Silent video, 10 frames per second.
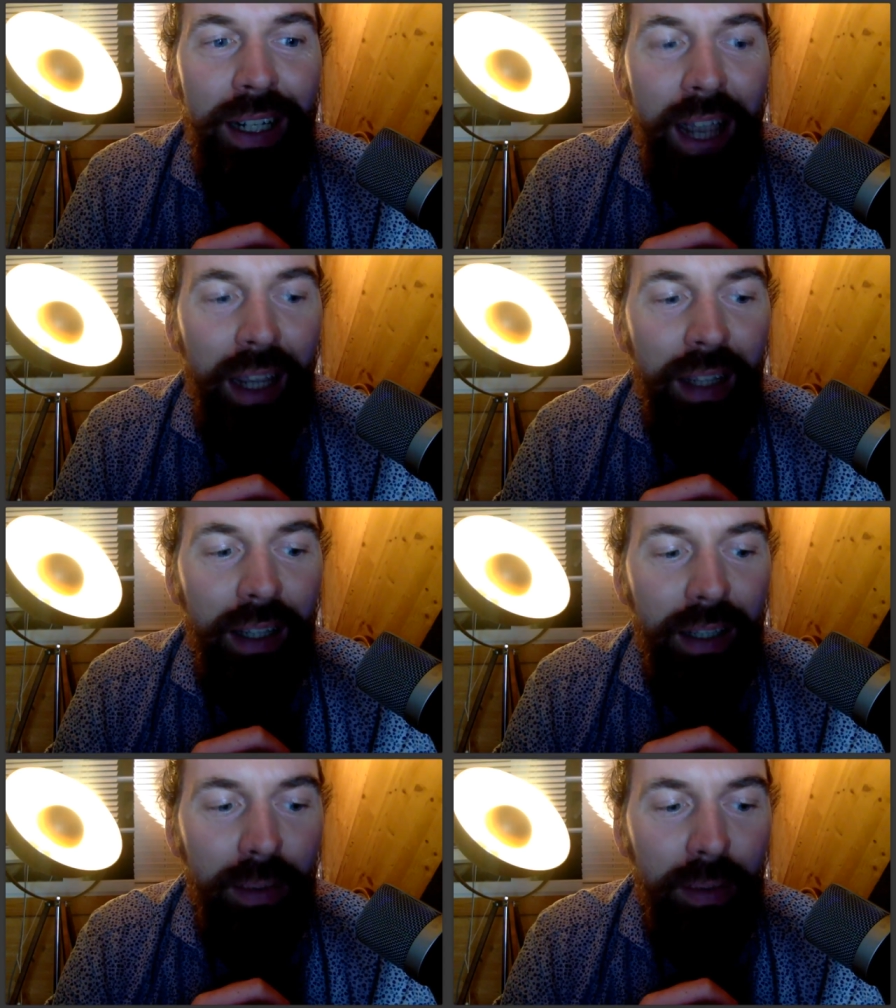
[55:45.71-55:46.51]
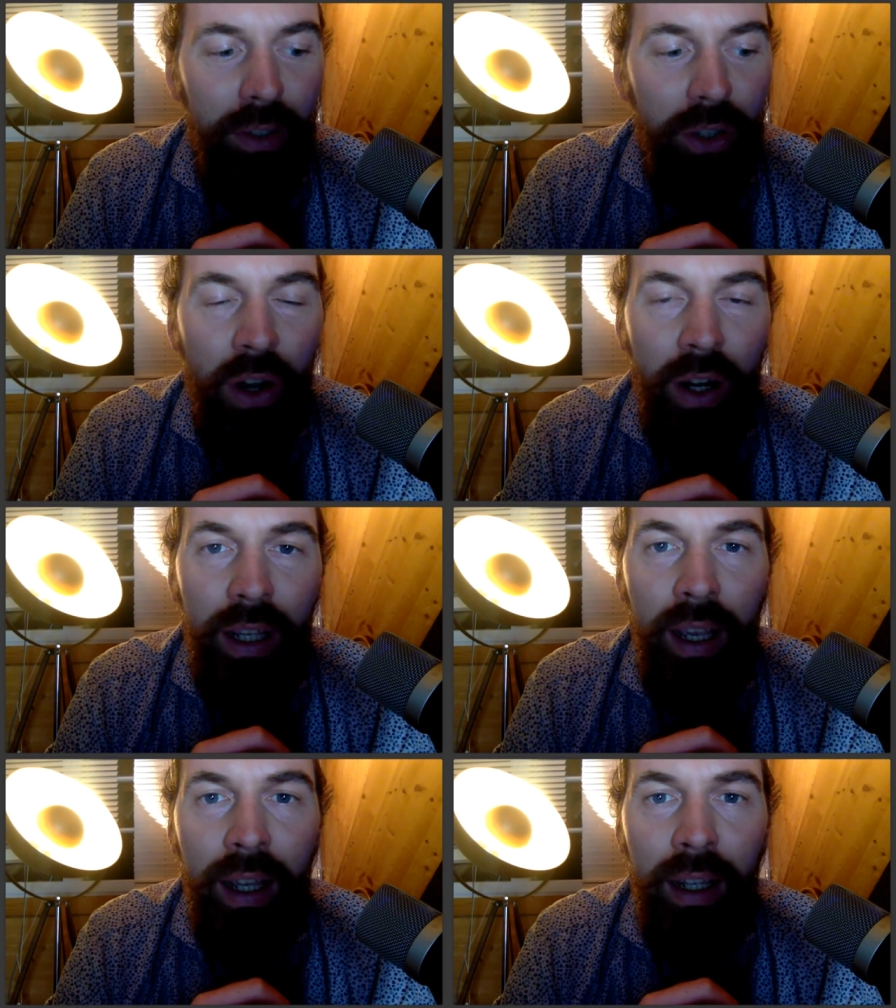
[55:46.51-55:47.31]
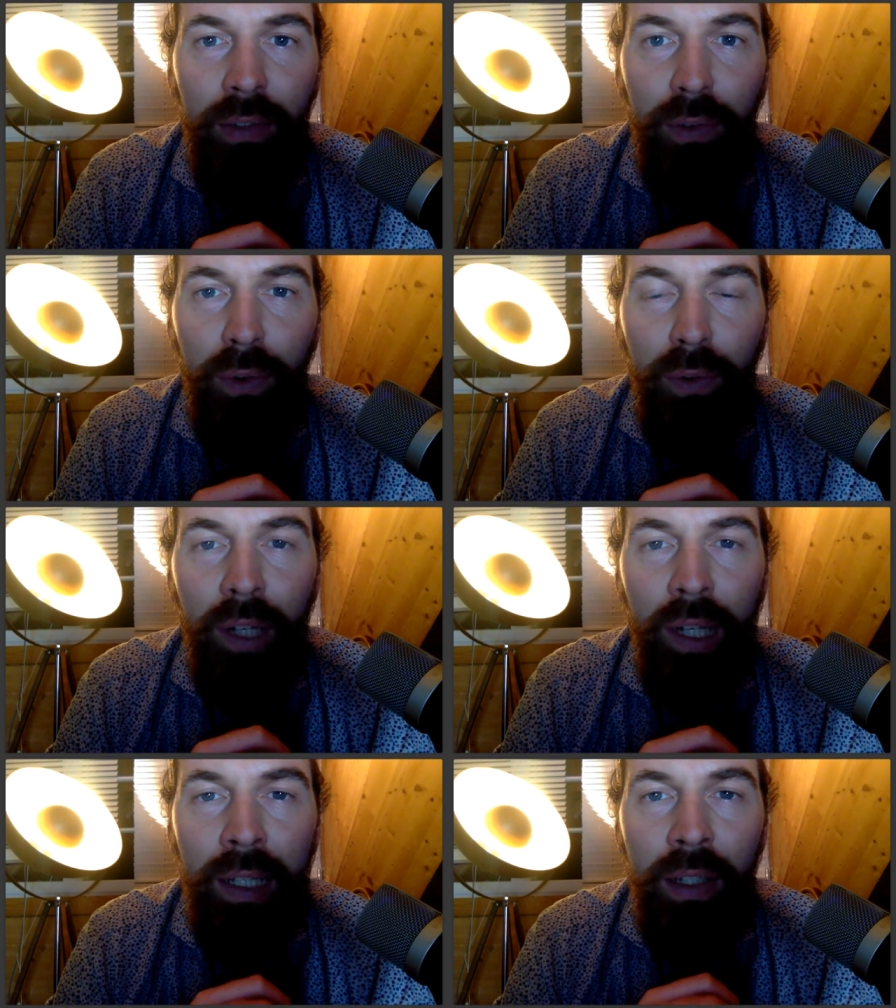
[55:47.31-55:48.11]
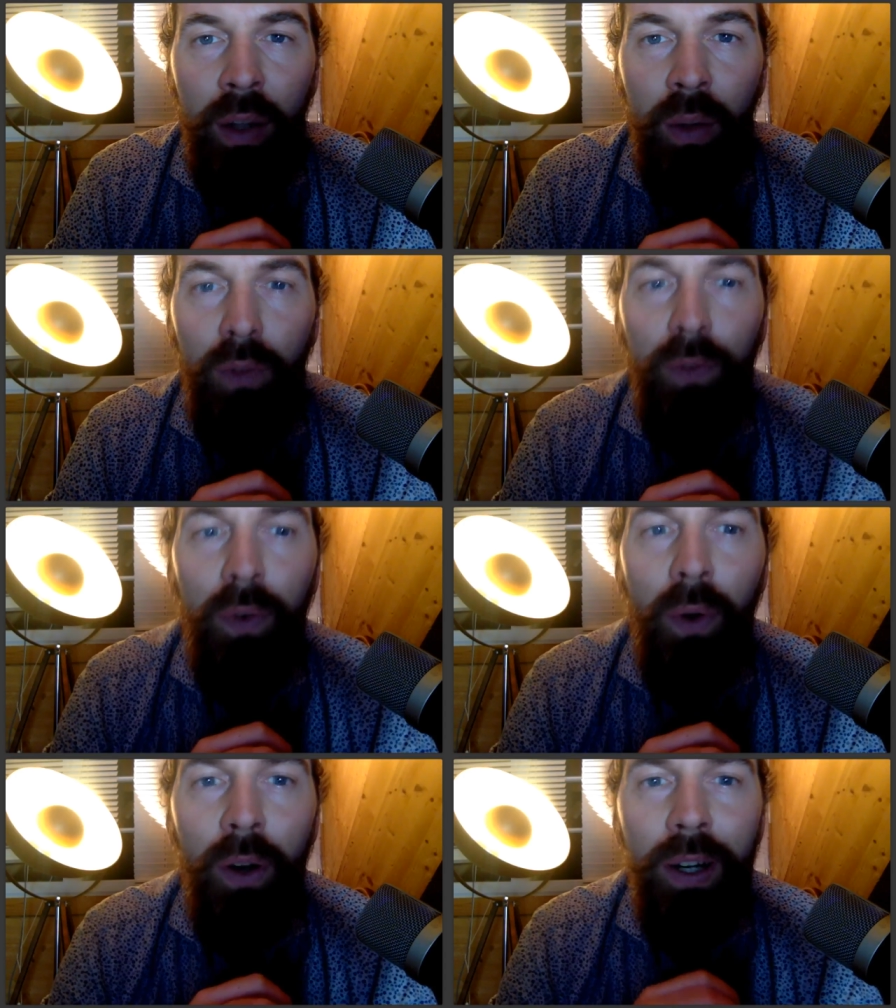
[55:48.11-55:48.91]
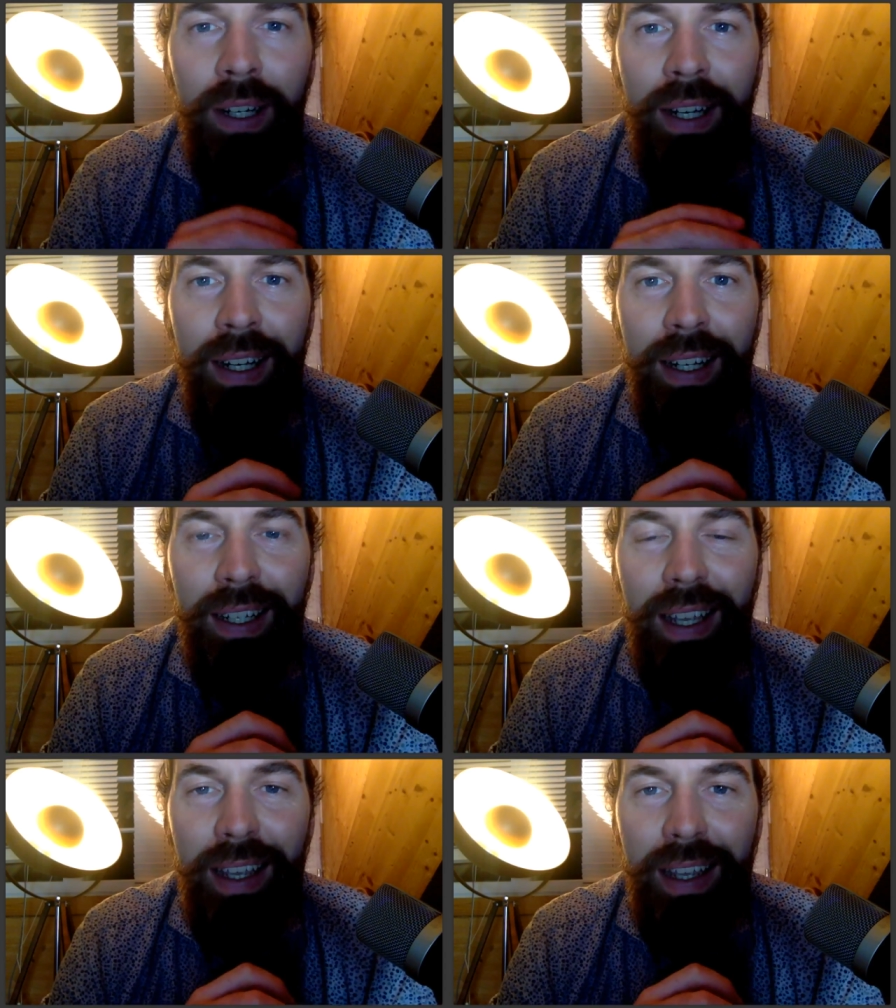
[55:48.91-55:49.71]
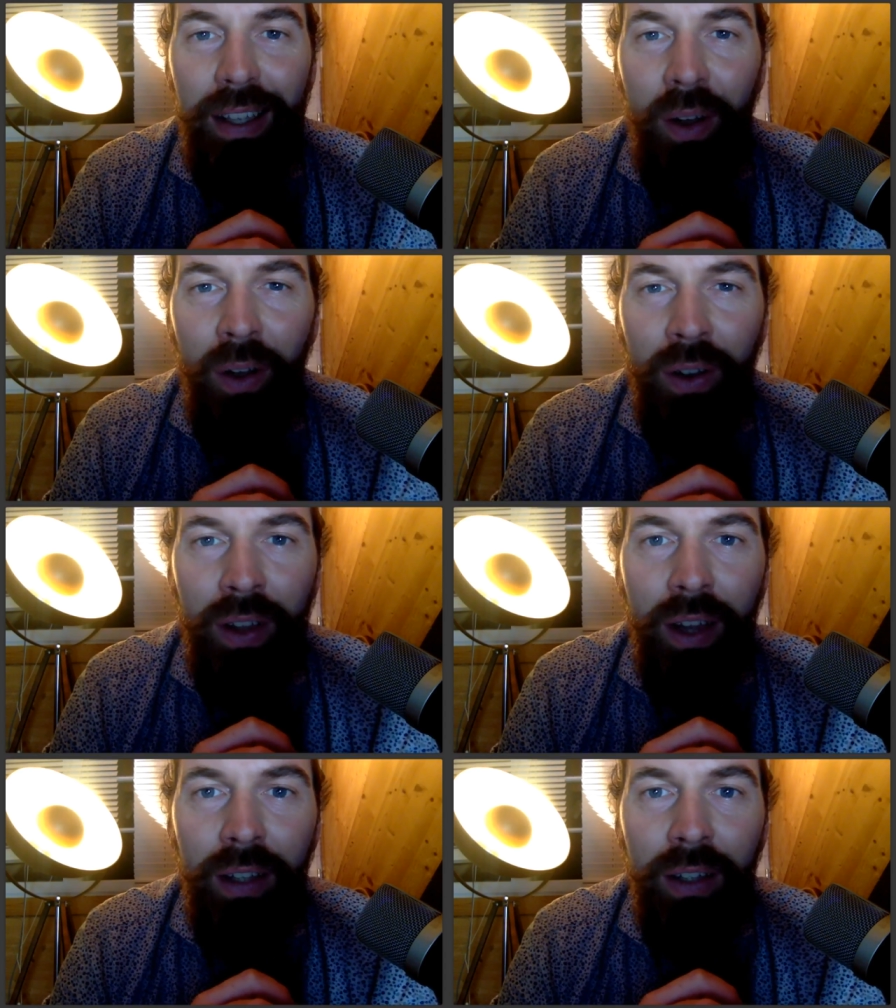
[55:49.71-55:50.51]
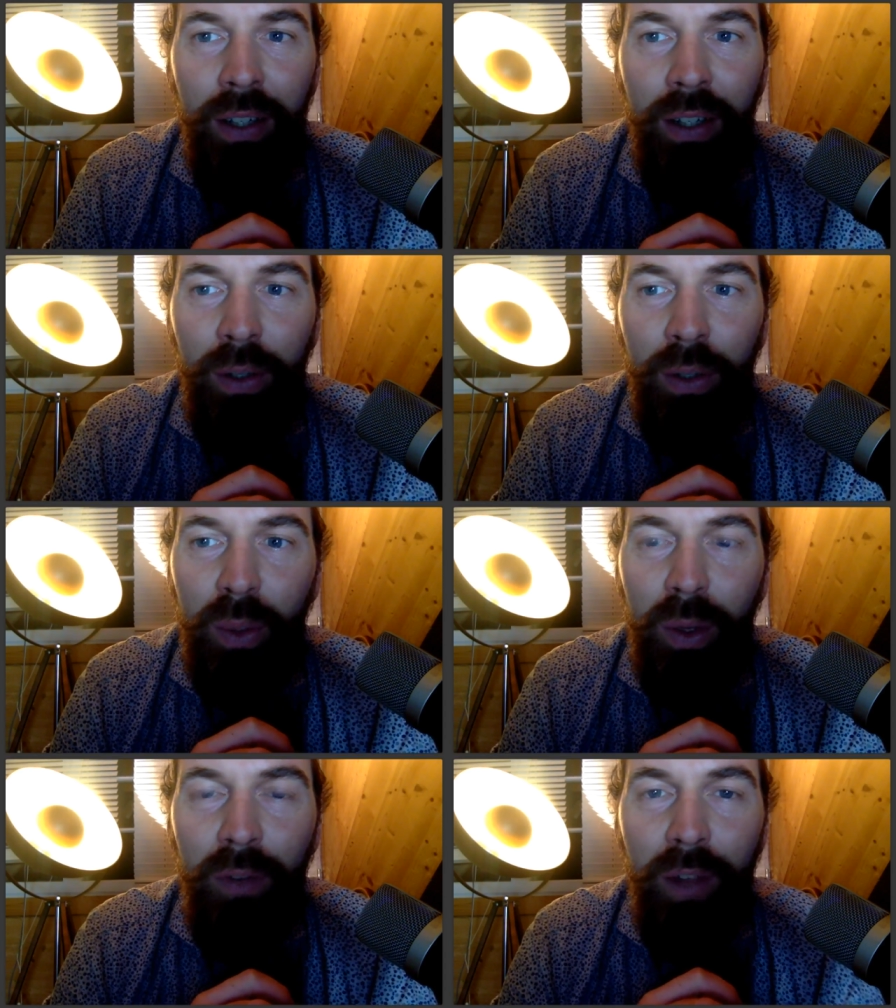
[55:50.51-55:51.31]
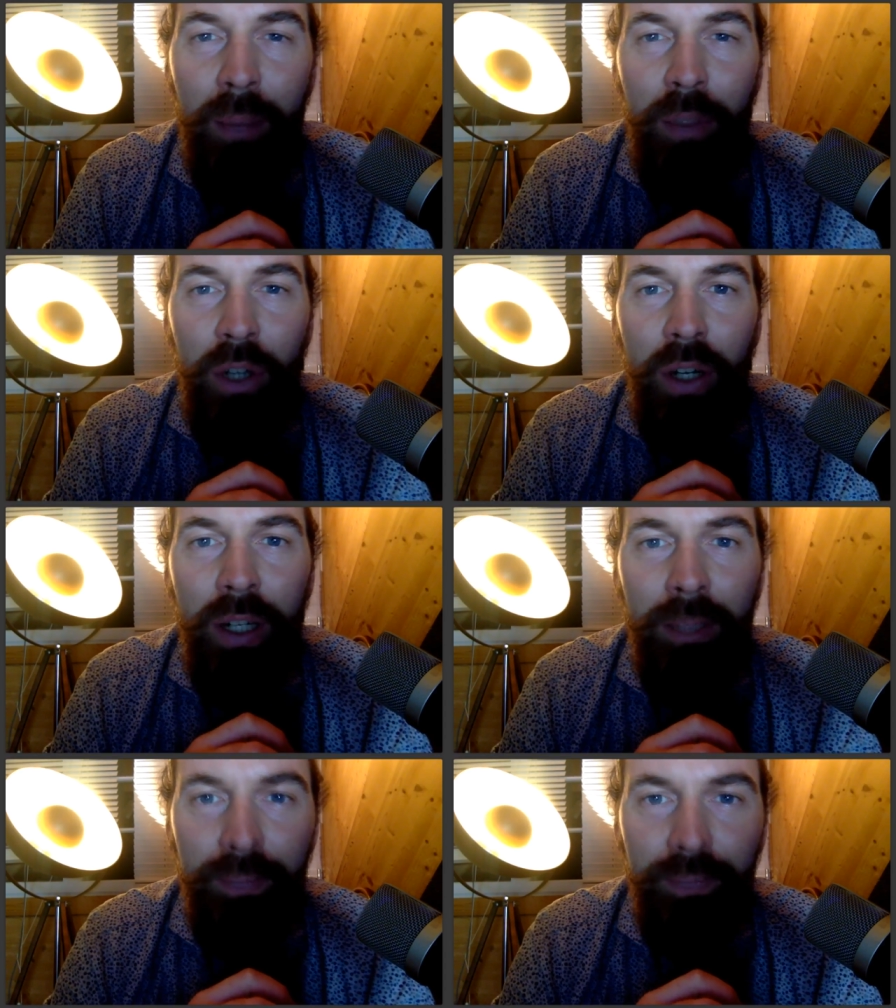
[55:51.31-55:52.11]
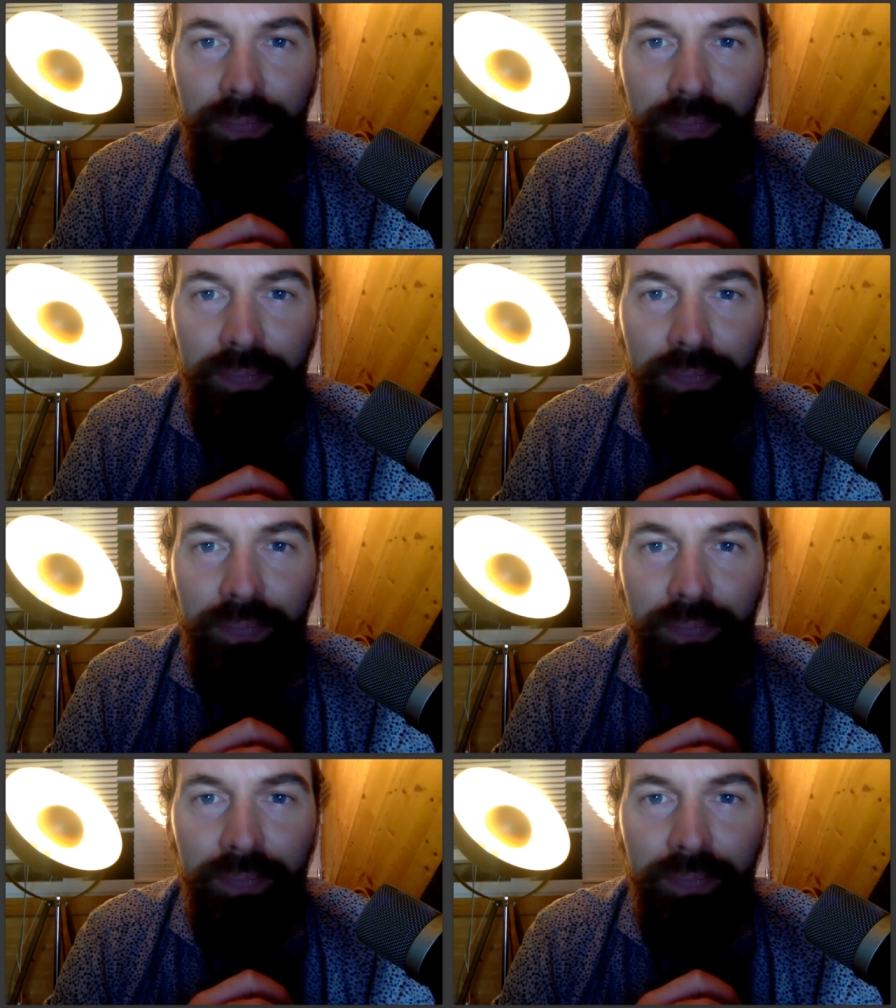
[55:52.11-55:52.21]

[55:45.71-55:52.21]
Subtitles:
taking this journey and fulfilling those 4 keys on the twin flame journey.